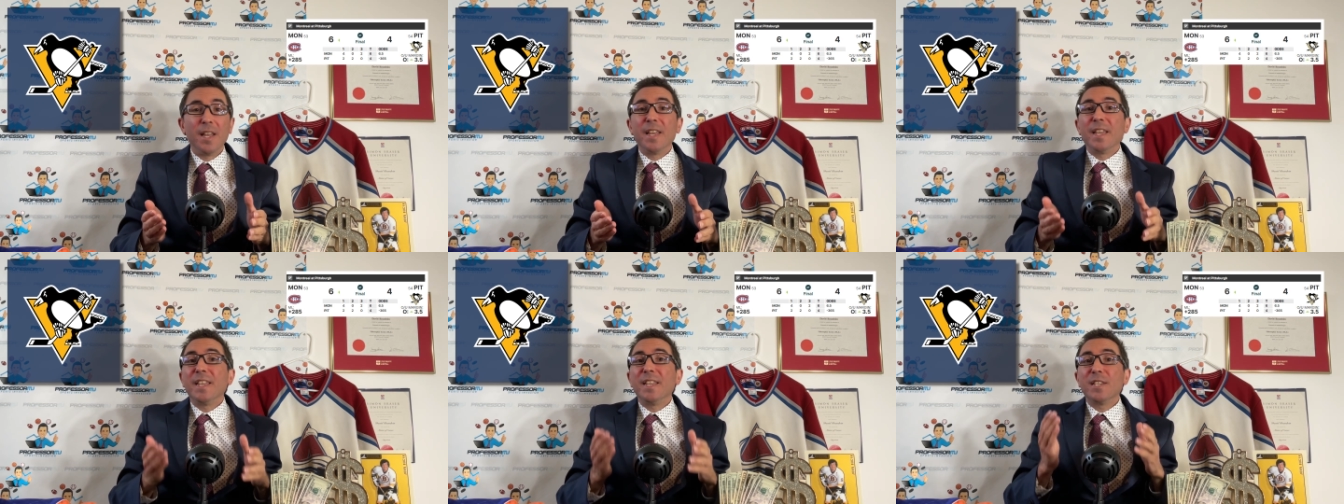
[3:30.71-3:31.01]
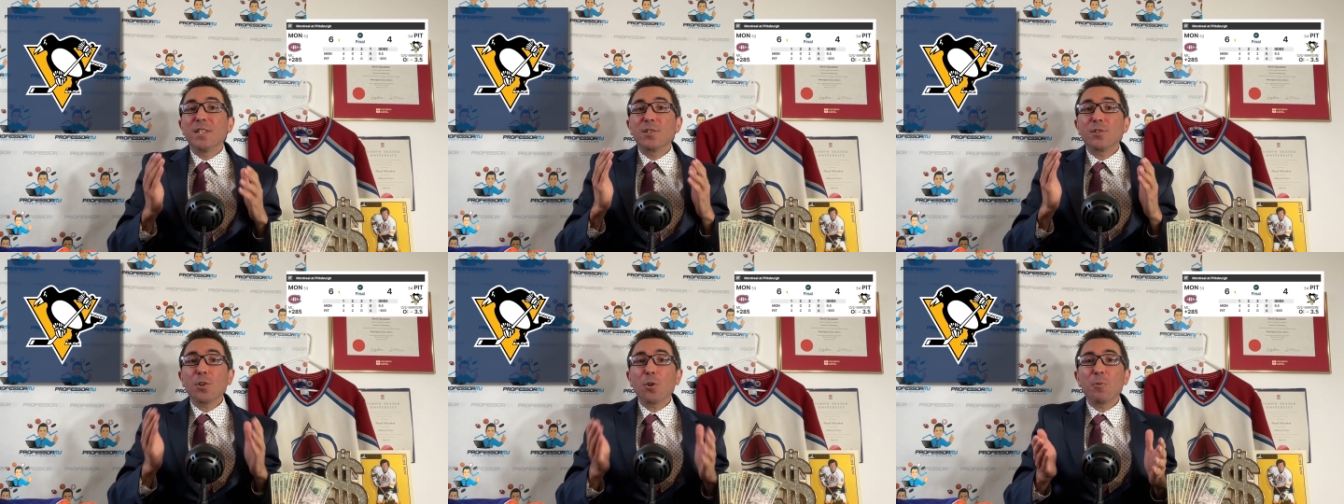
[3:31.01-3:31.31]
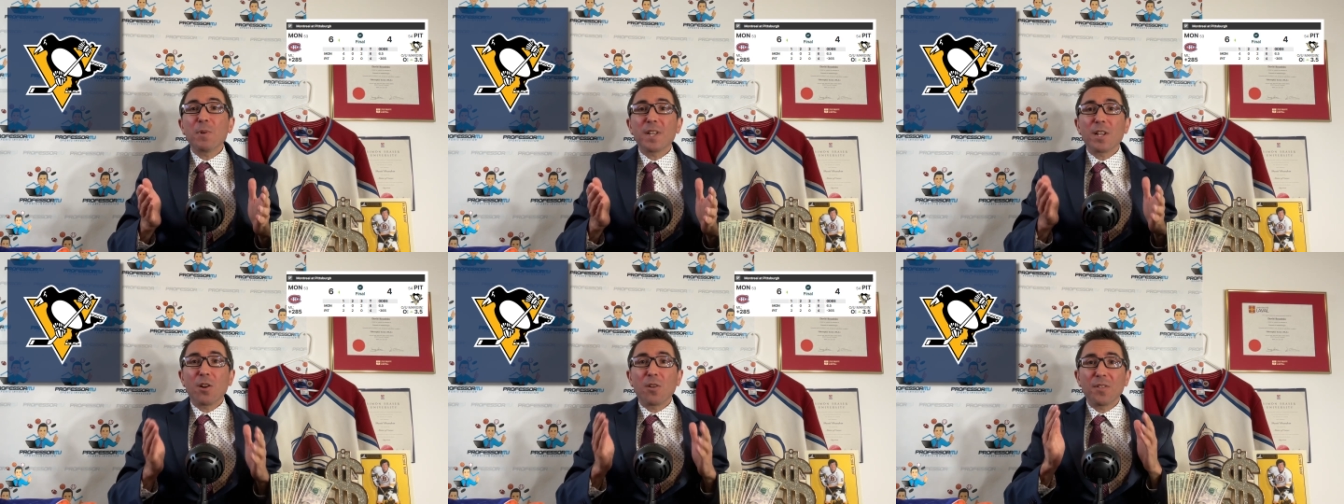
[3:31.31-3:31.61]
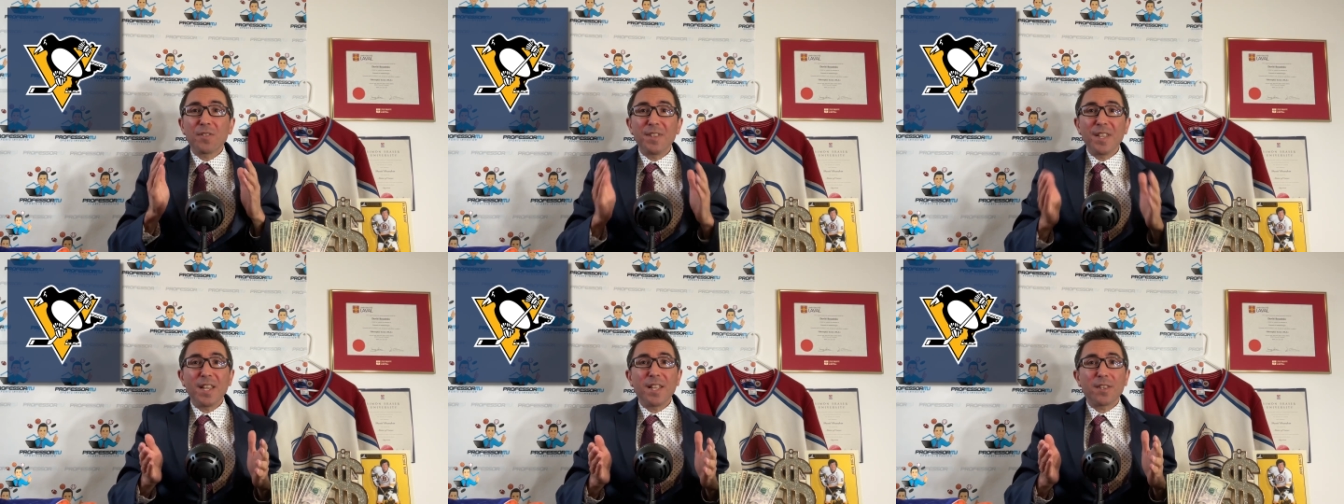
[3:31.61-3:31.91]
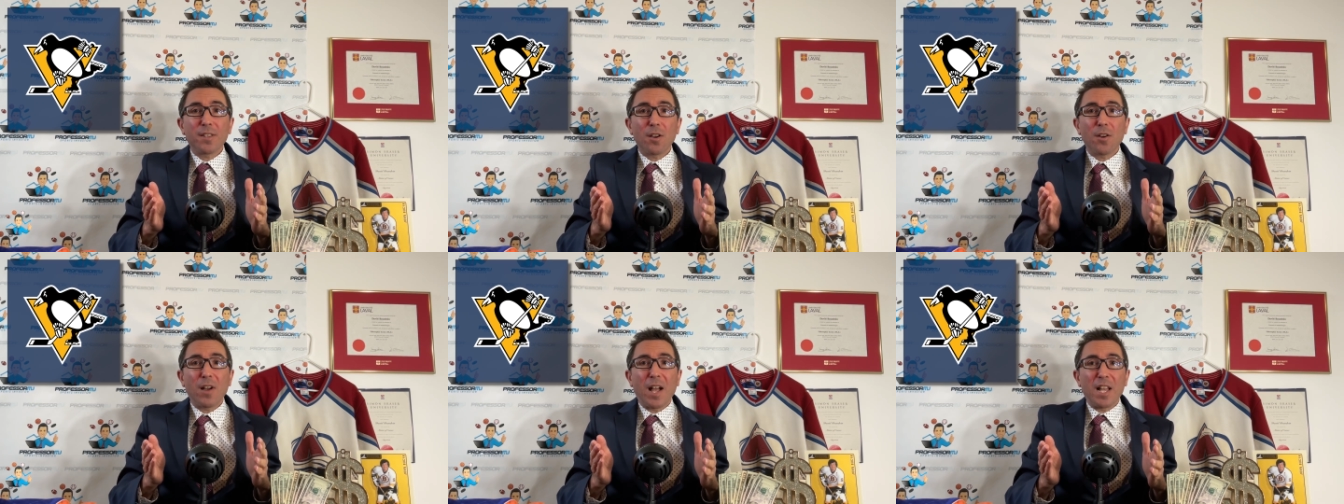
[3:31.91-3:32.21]
Historical
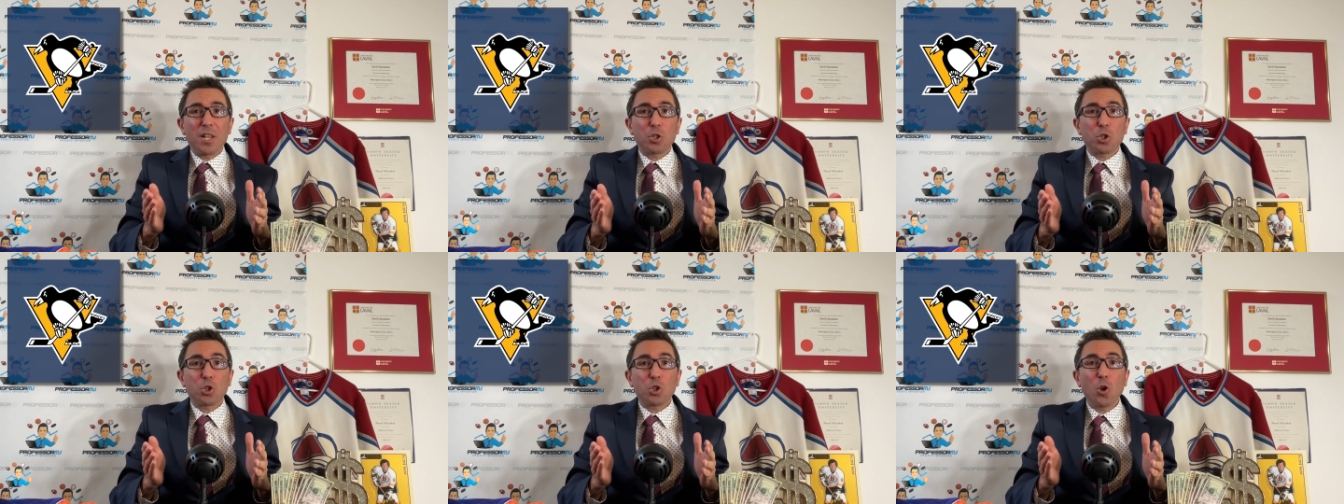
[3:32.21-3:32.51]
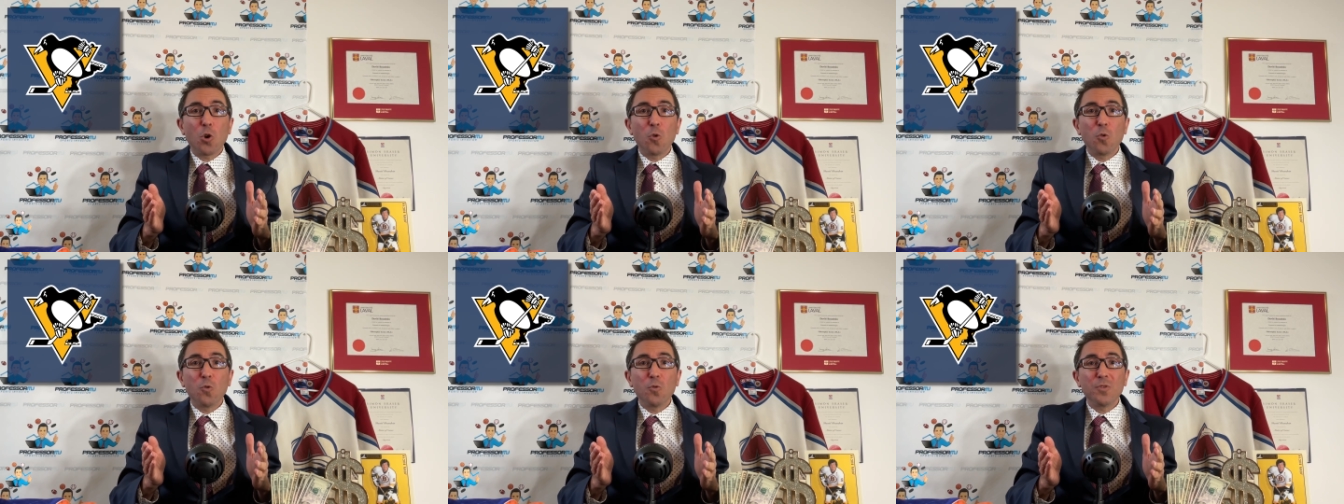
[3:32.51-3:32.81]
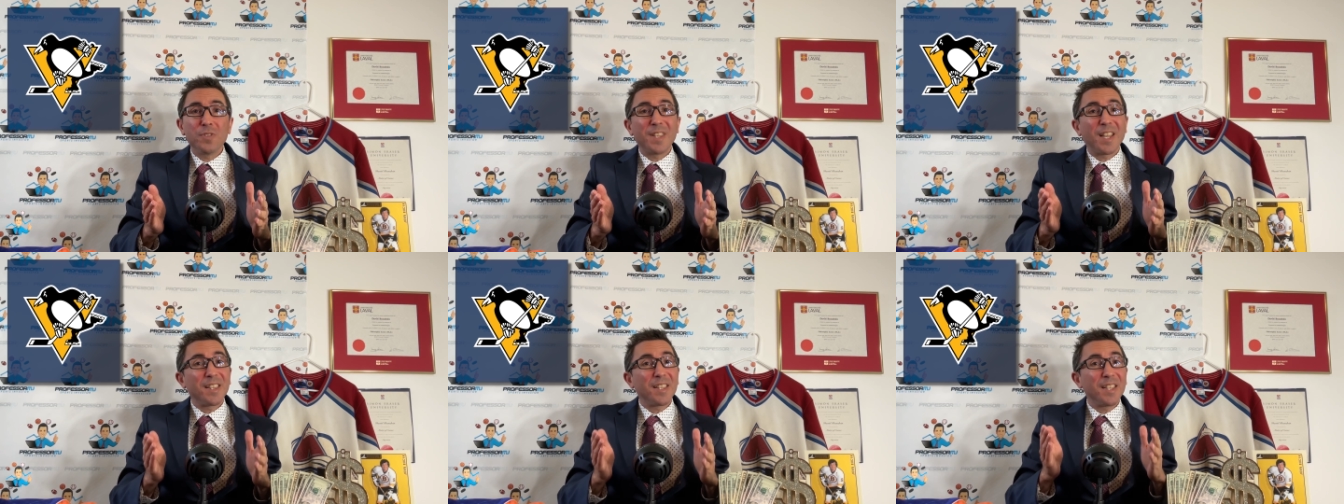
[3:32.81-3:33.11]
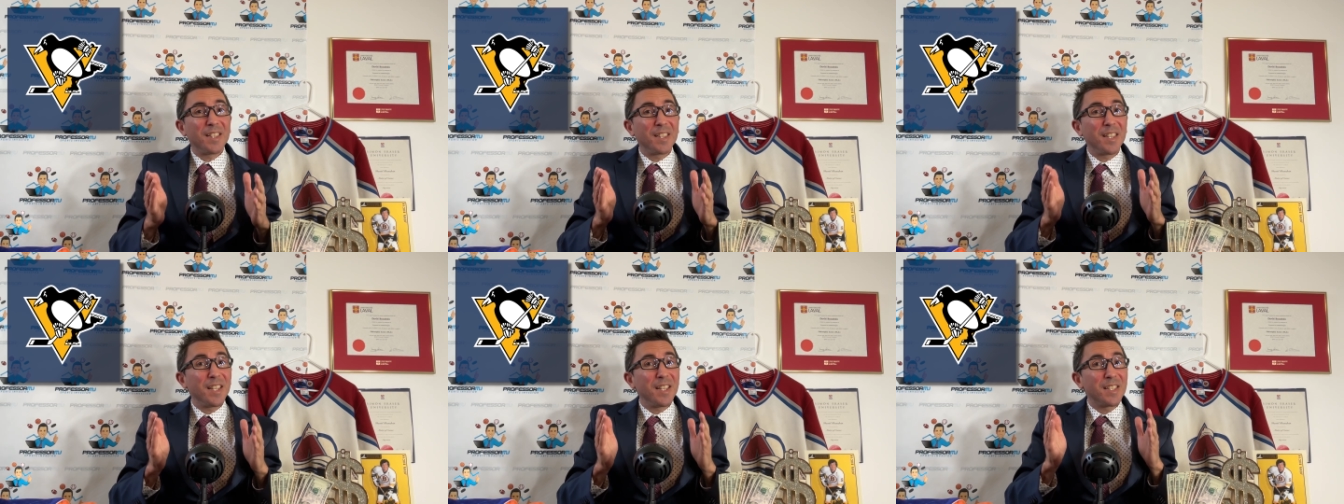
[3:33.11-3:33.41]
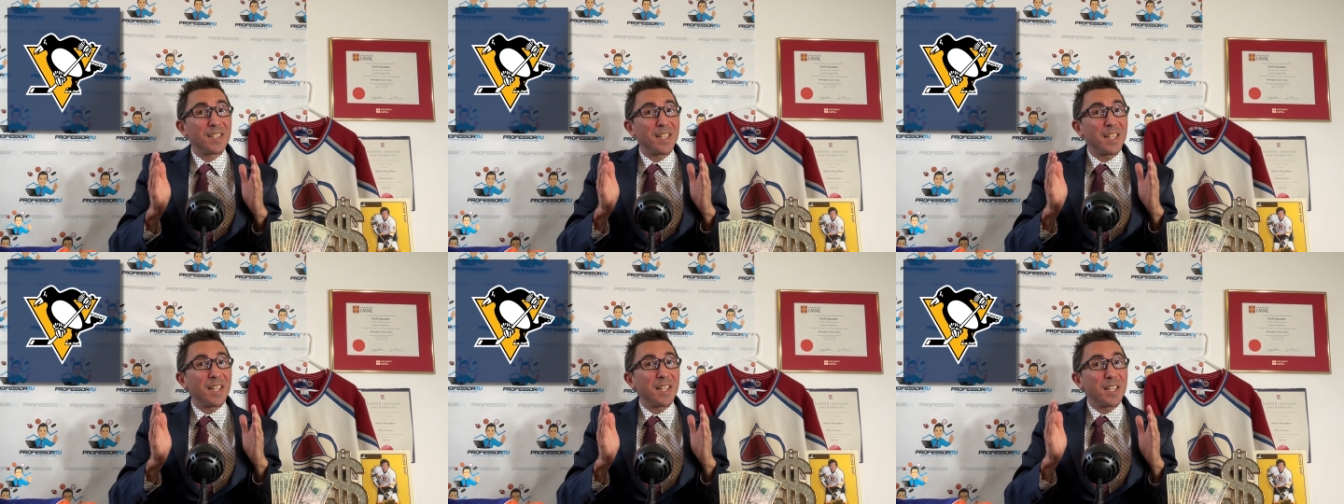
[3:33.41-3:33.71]
data has shown that it
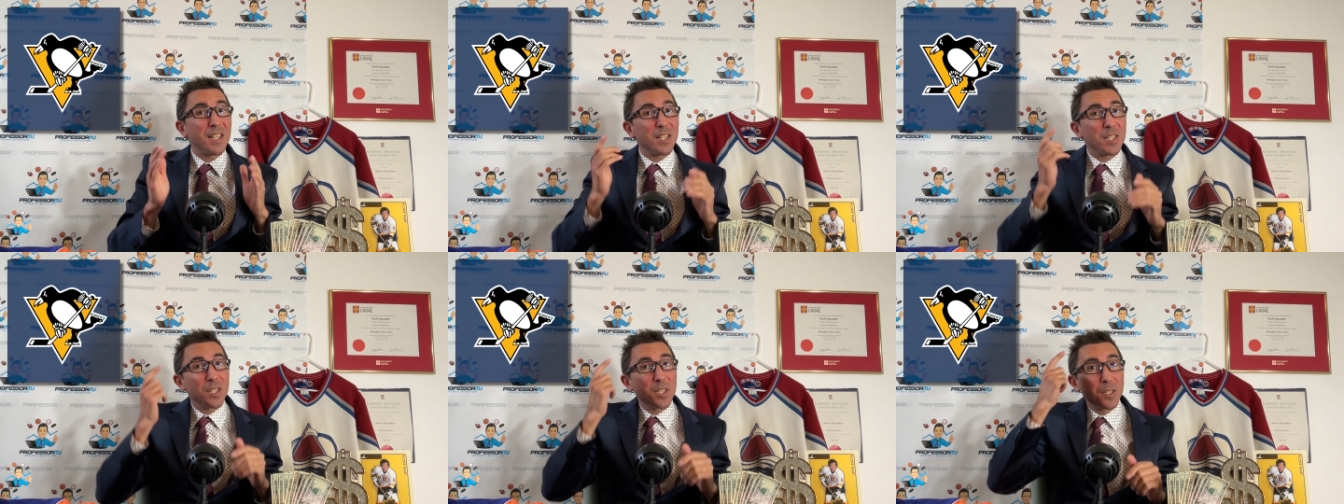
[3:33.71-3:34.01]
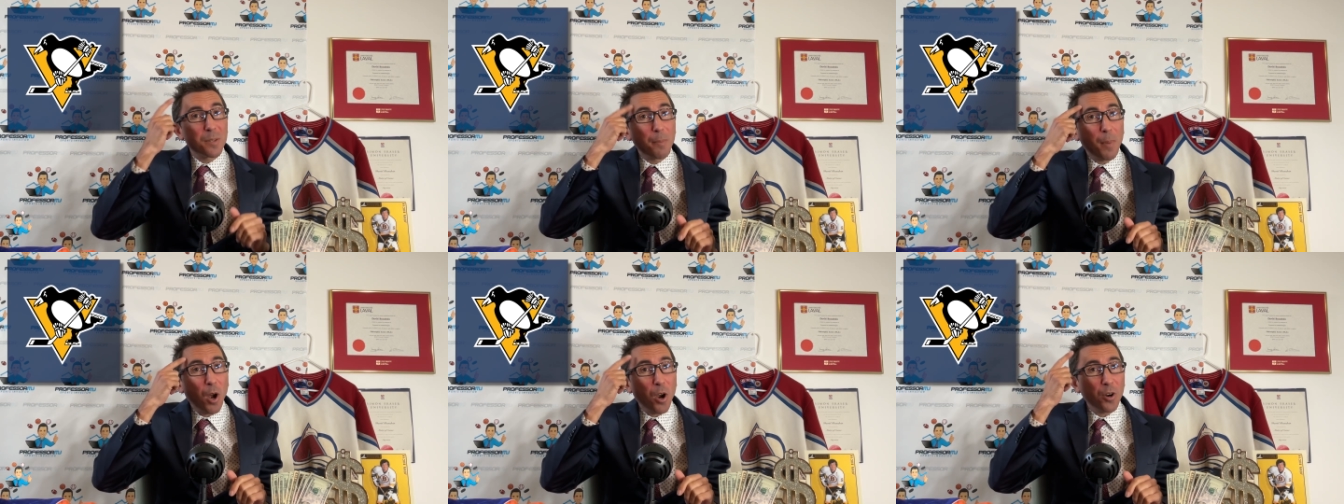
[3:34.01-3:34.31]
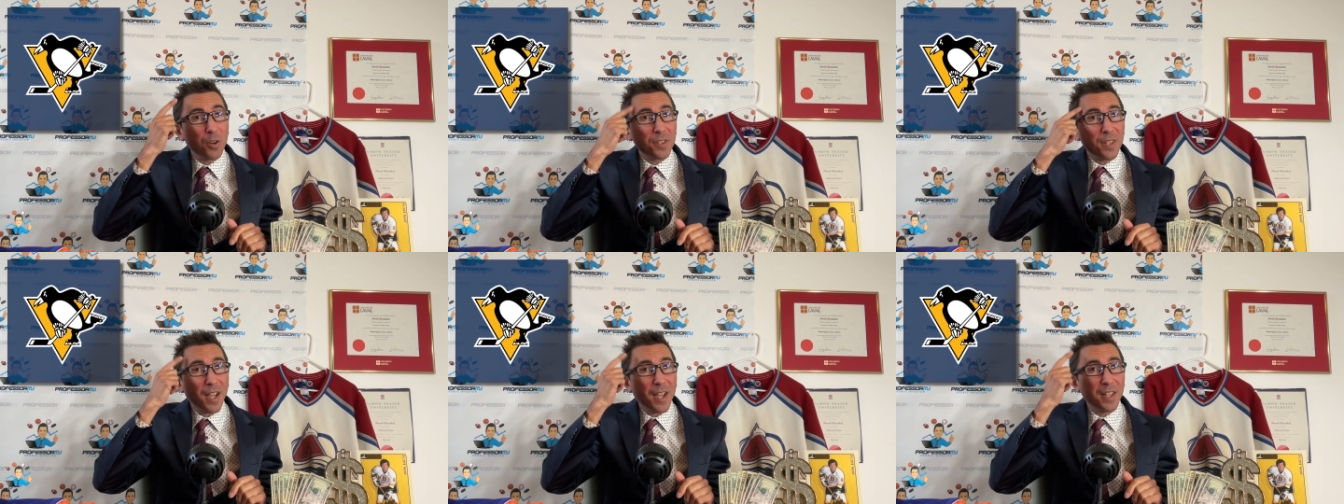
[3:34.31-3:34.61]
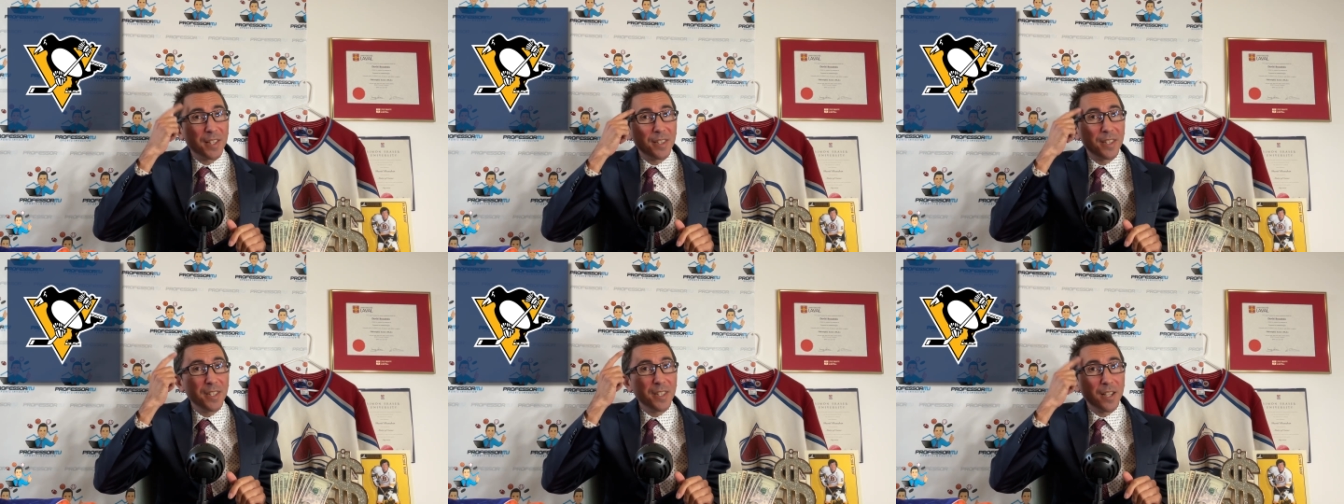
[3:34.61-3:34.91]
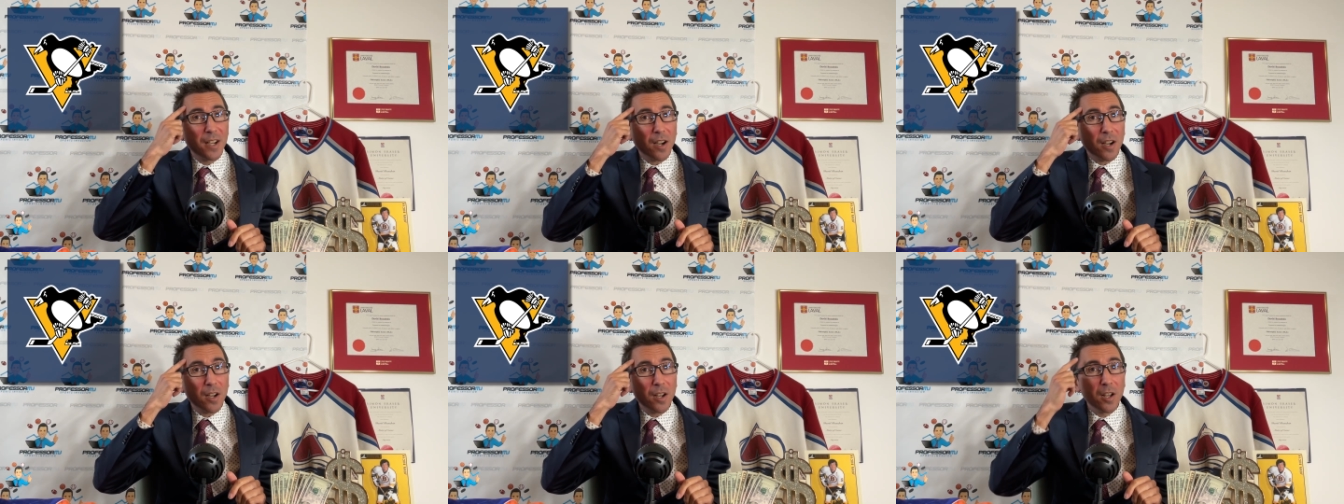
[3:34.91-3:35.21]
is a smart
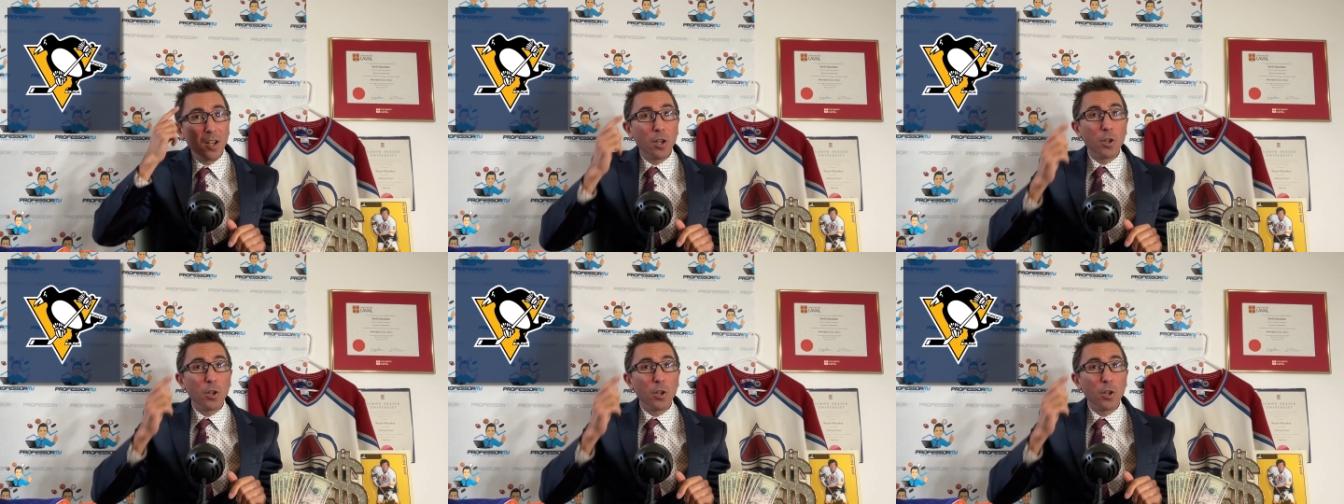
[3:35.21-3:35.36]
idea